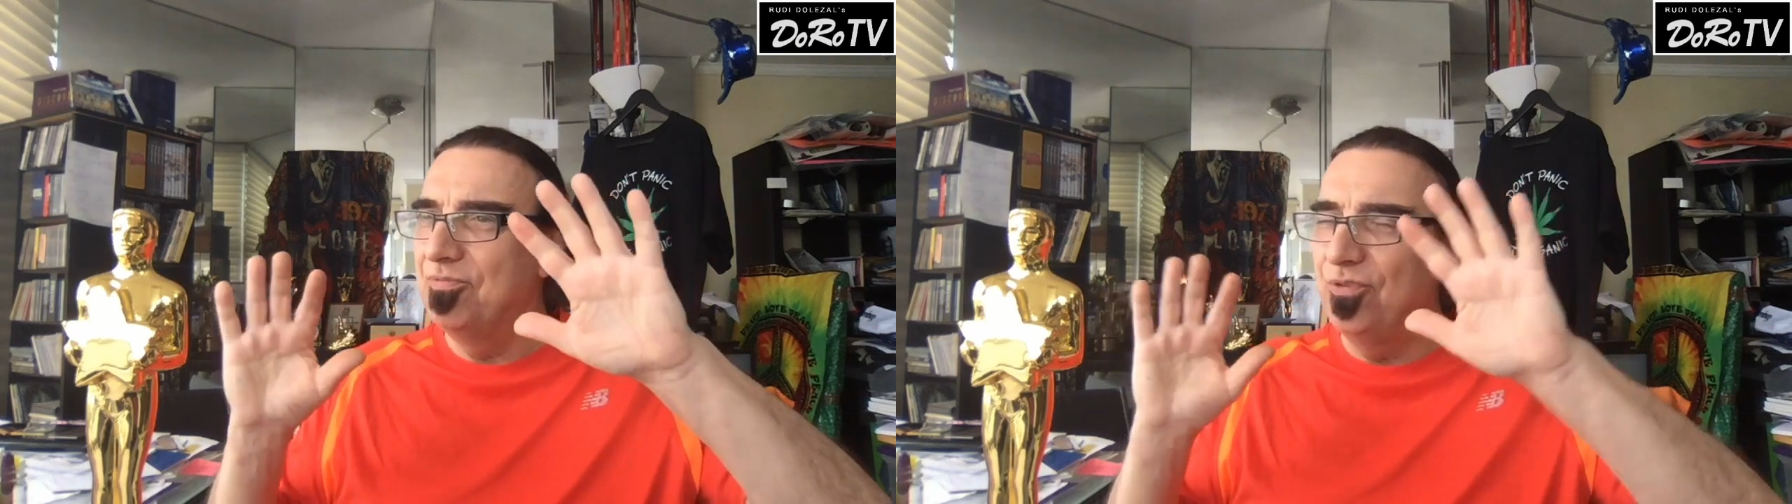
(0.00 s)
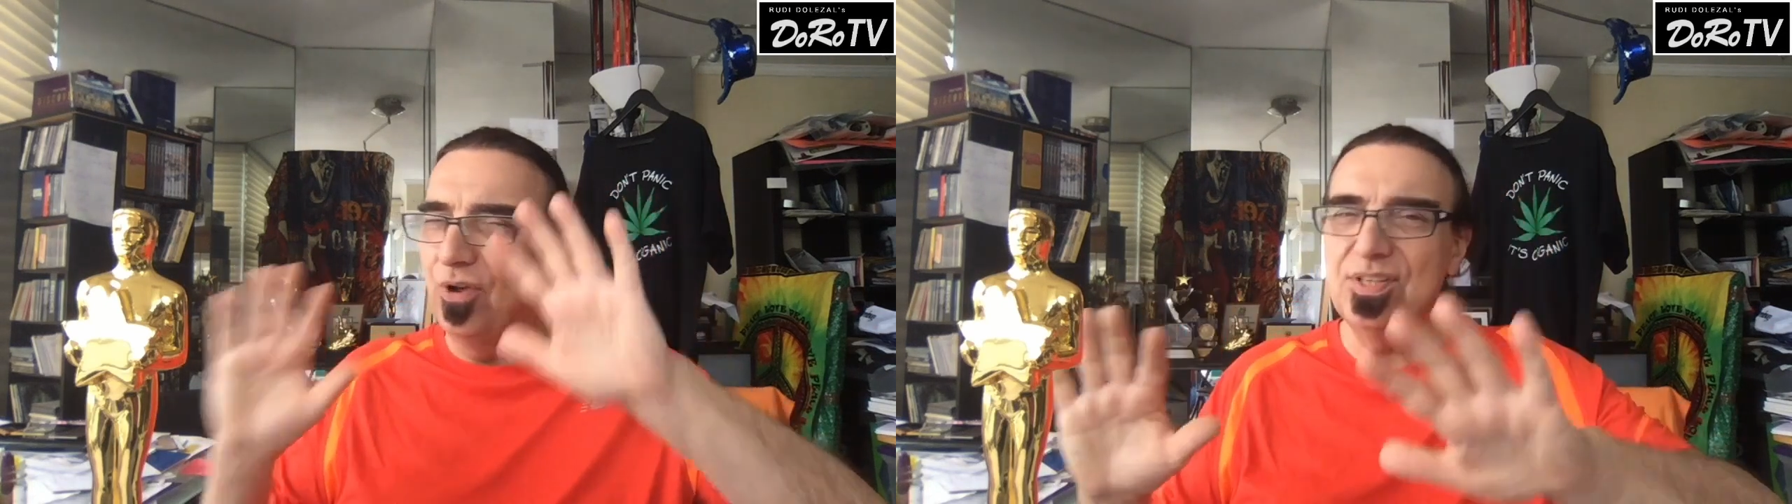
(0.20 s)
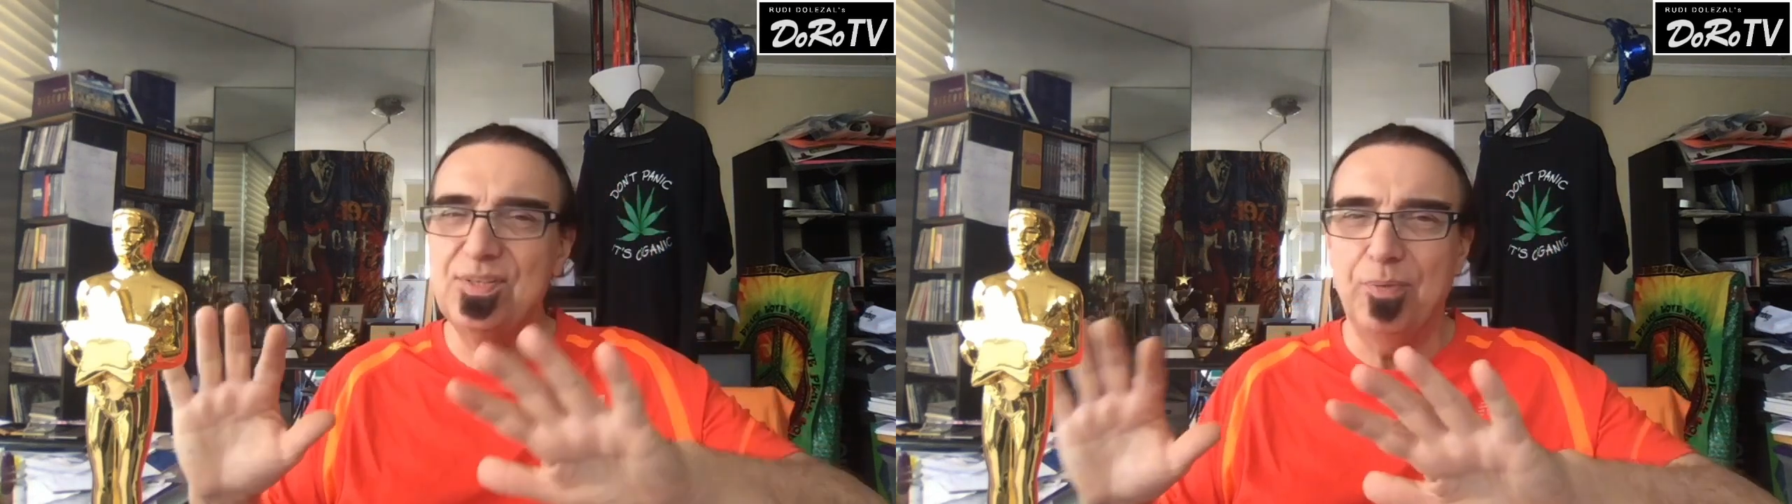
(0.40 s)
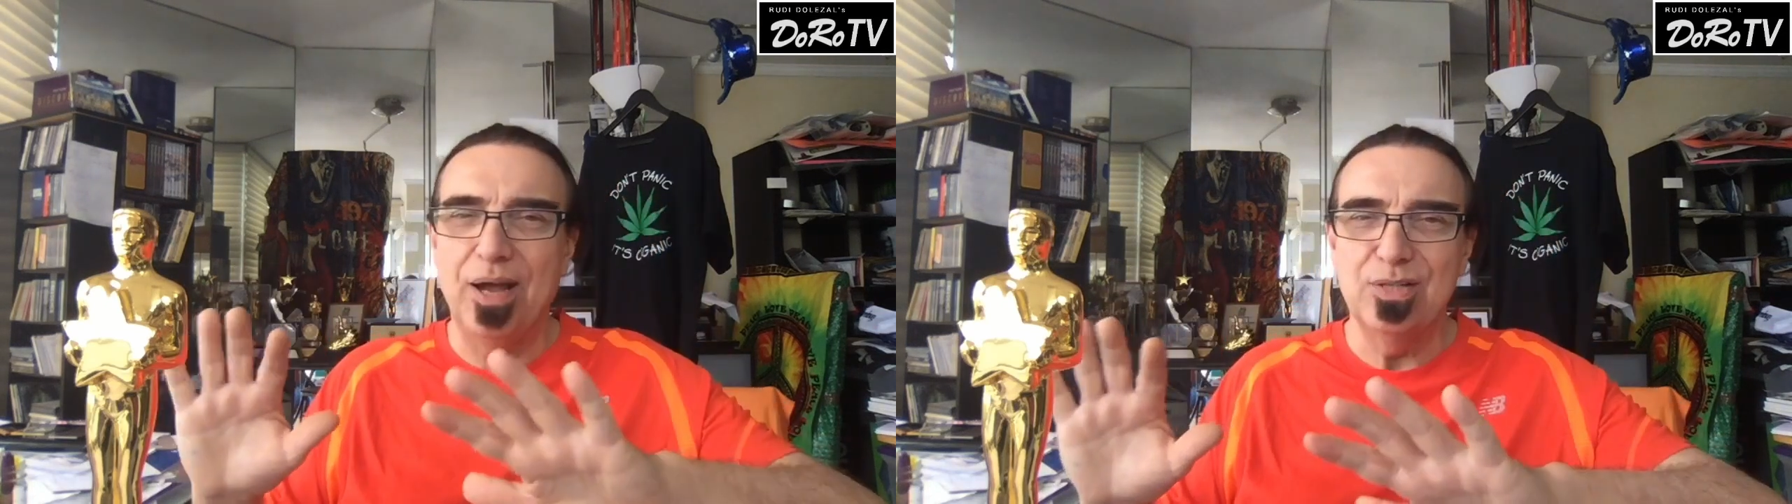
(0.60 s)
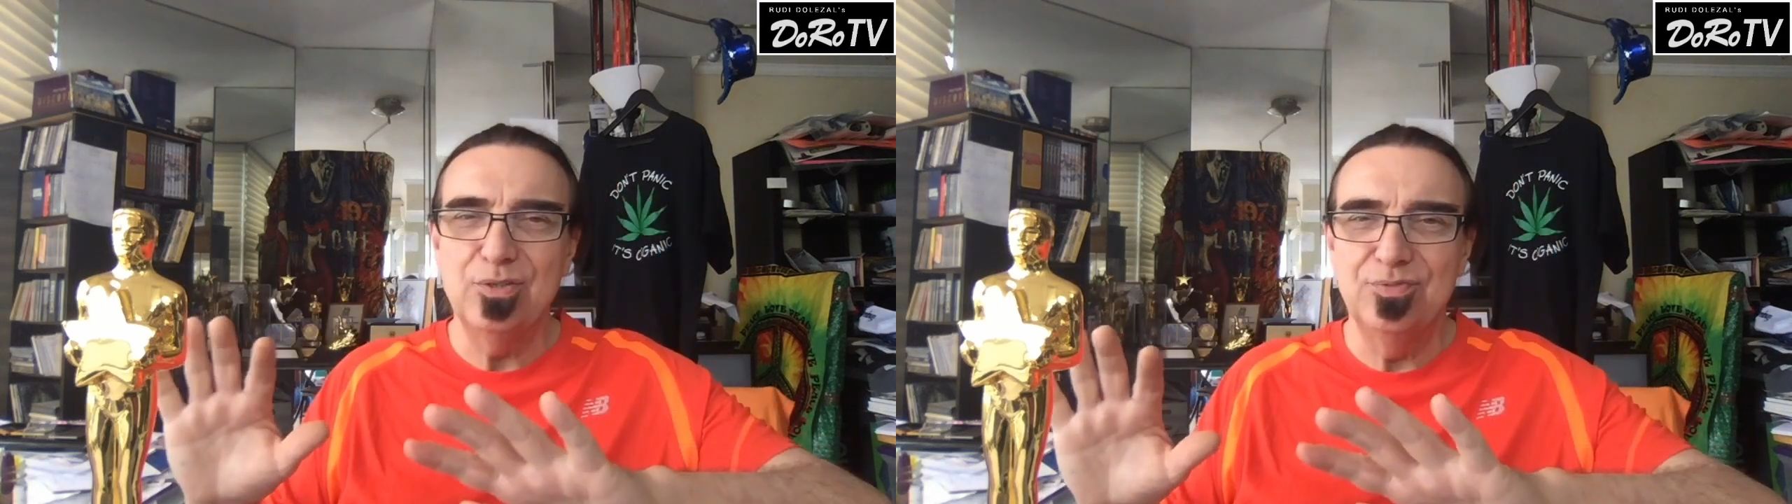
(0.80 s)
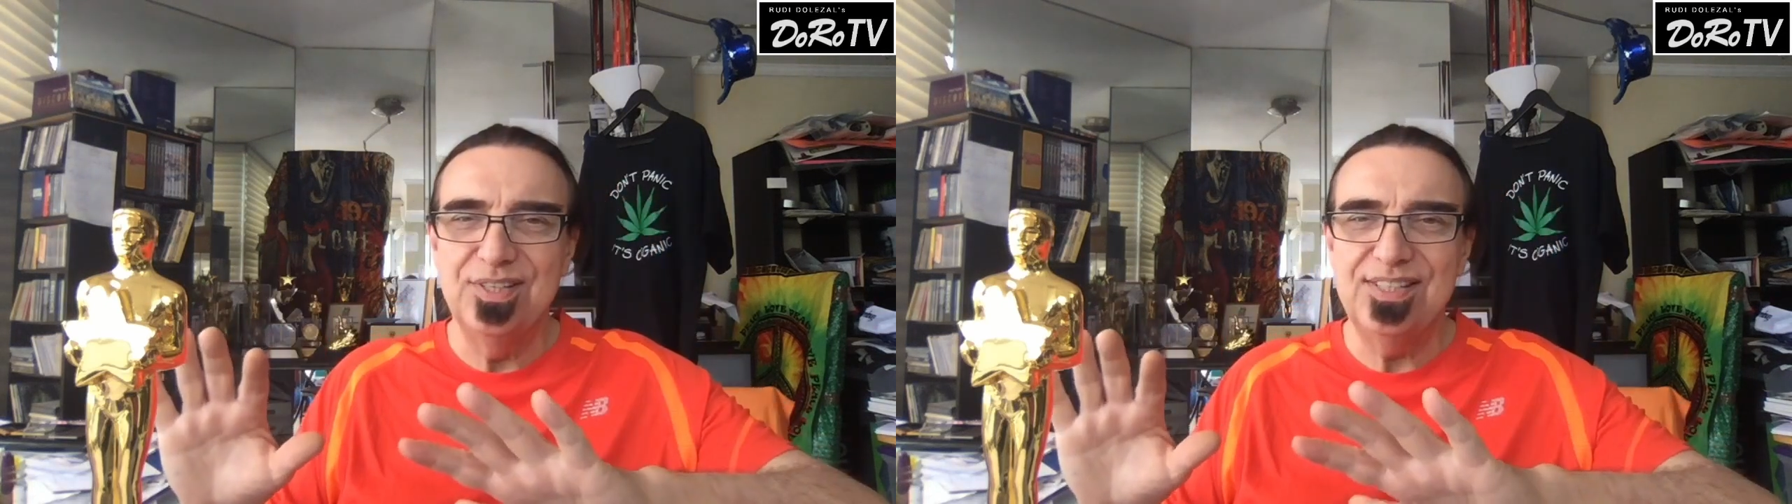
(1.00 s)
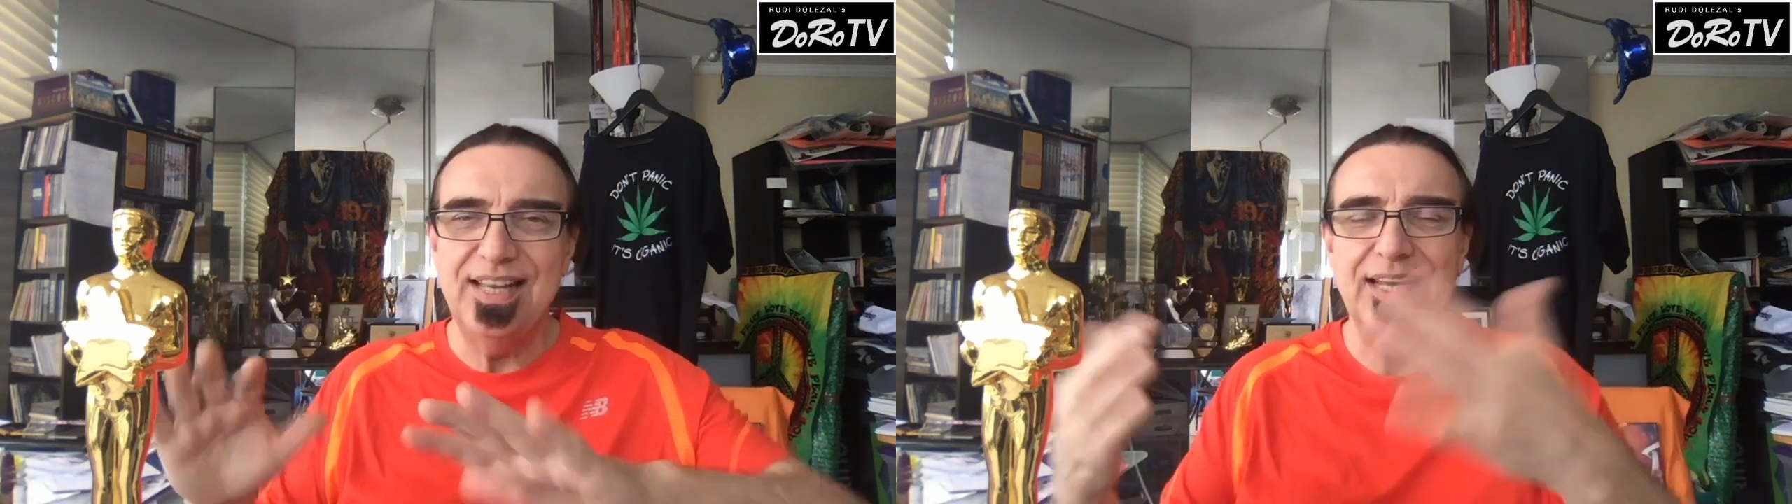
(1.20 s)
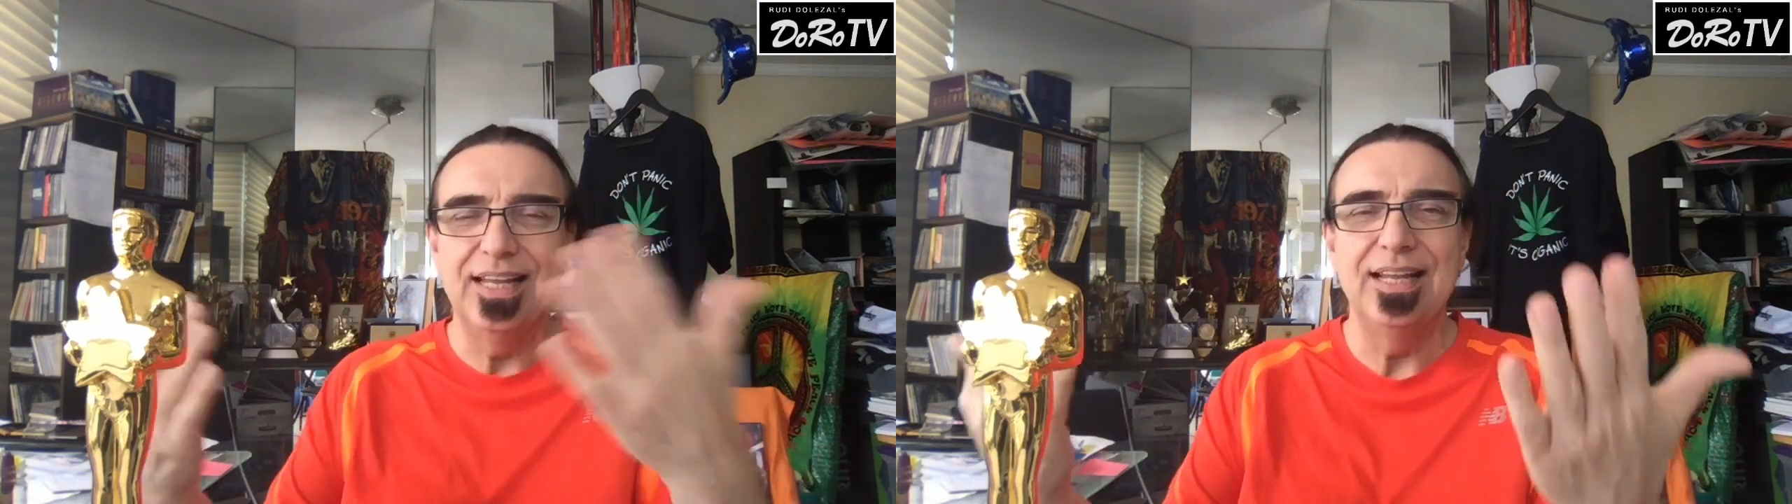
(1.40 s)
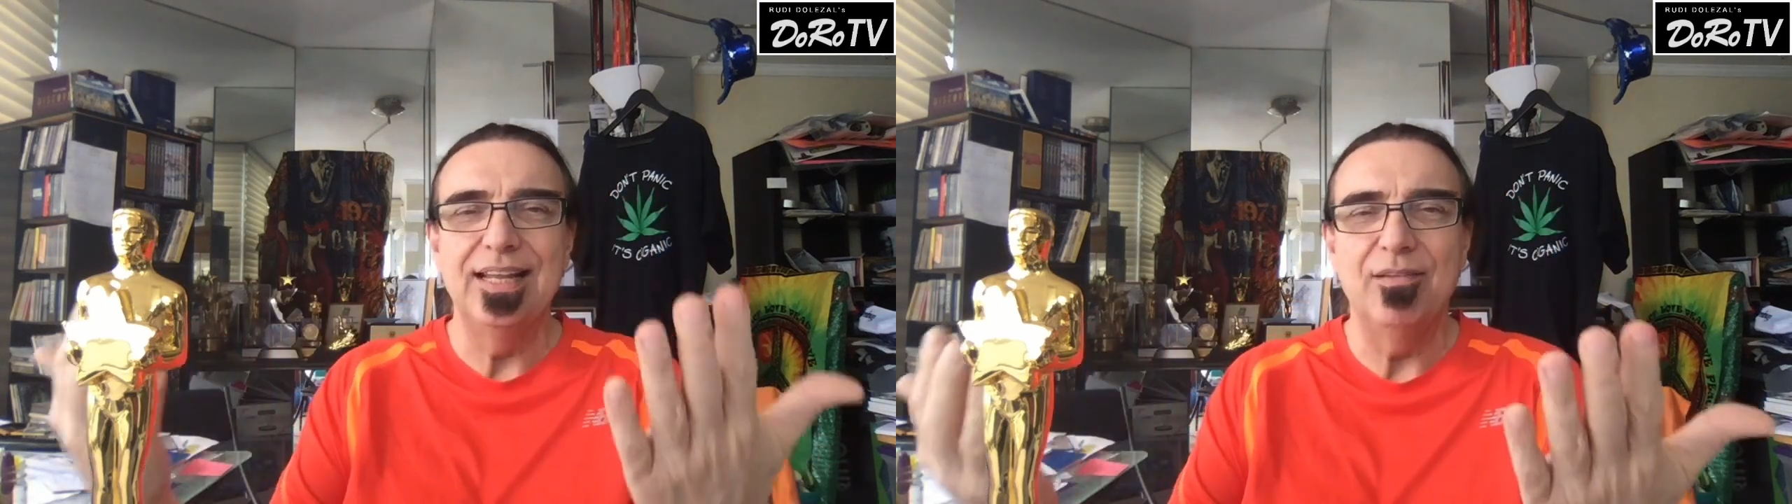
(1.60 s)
first part of the singing,